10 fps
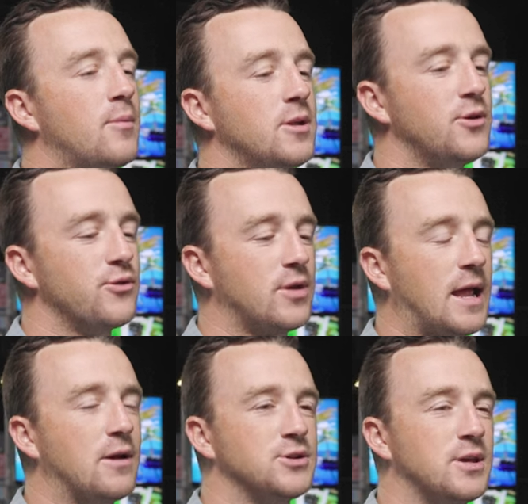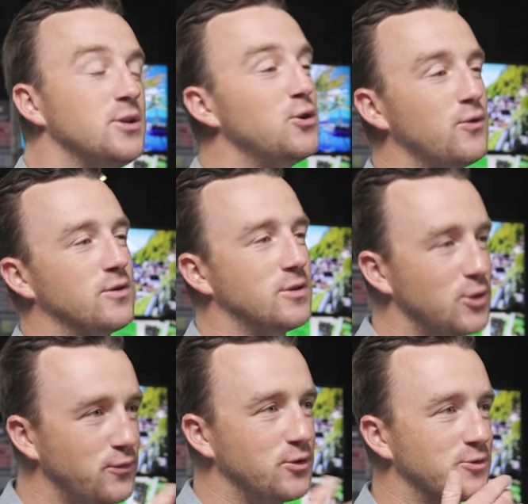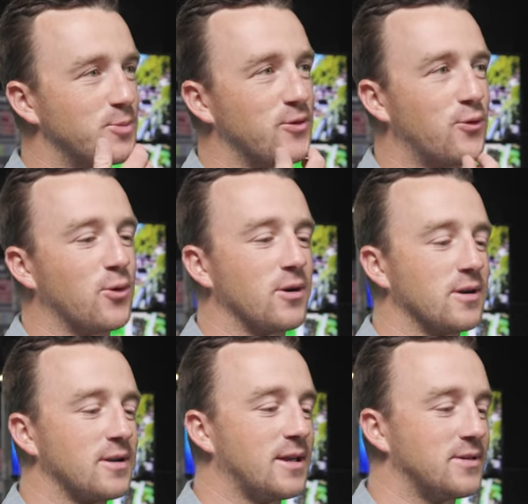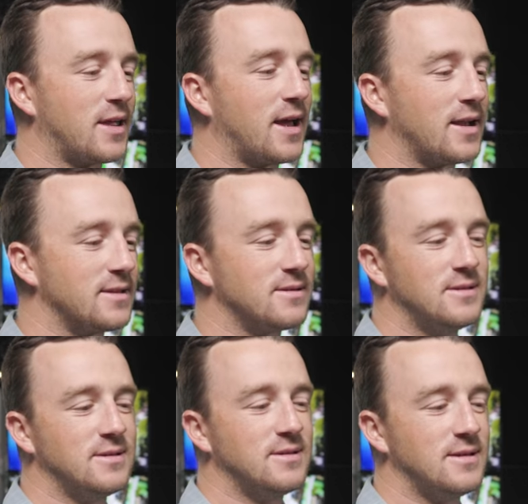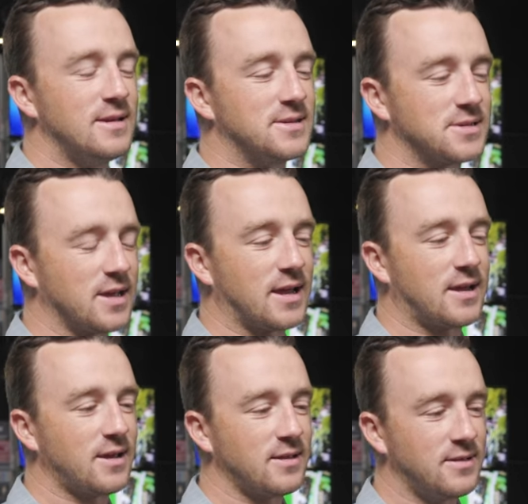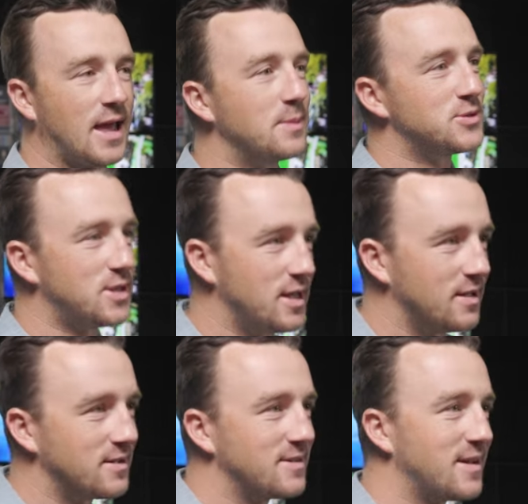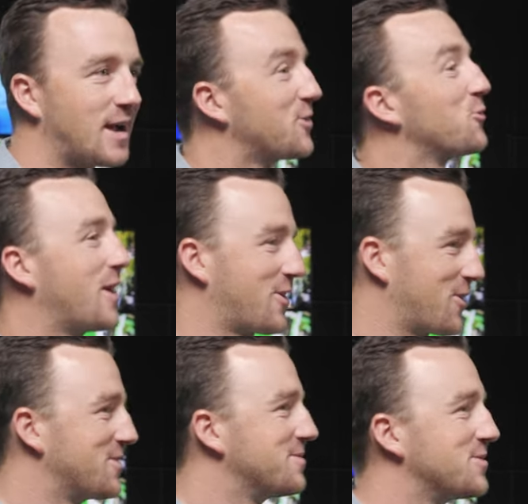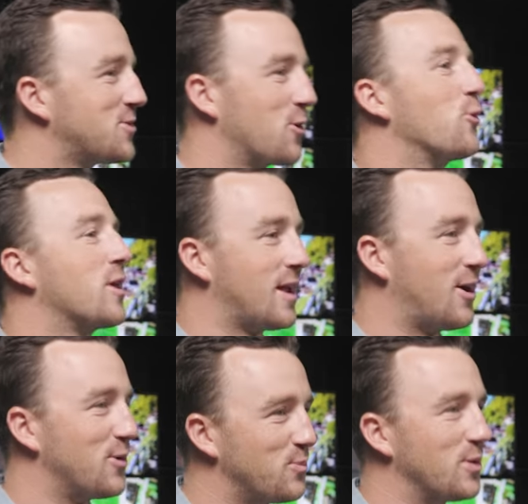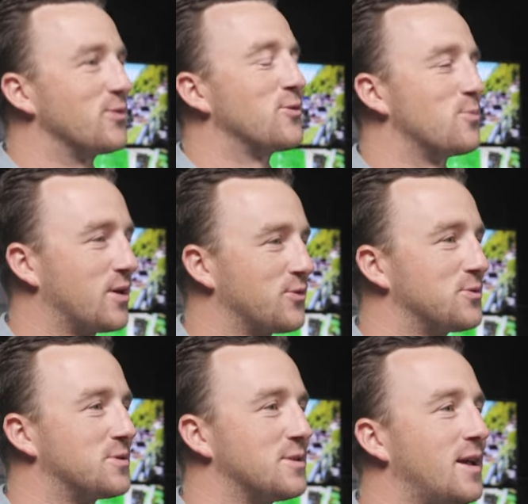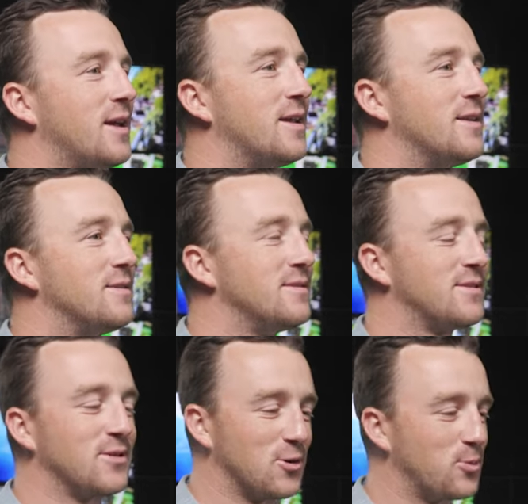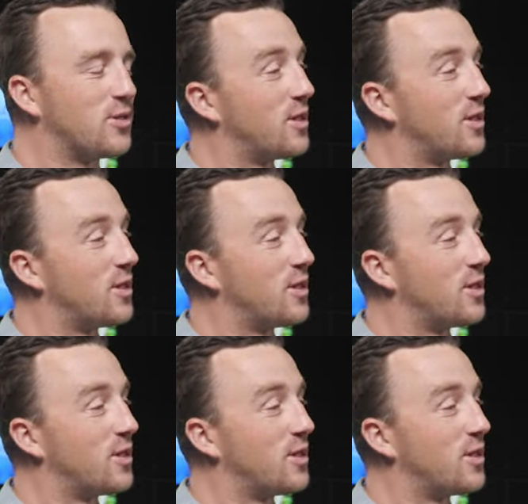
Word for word: I'm going to use an analogy that you, you've used before, isn't that it's like the M C got a trainer, started working out and building some muscle, and it's a little Ex bit